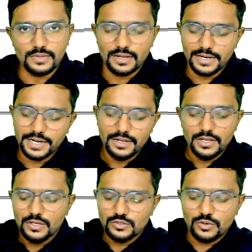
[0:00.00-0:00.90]
Agree?
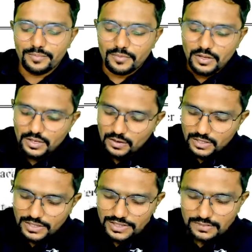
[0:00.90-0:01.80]
So all
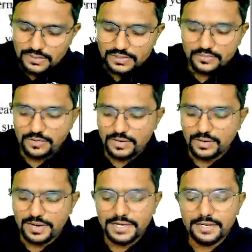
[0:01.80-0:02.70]
the exceptions, we have
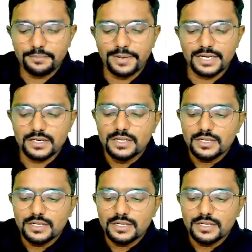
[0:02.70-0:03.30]
covered it, but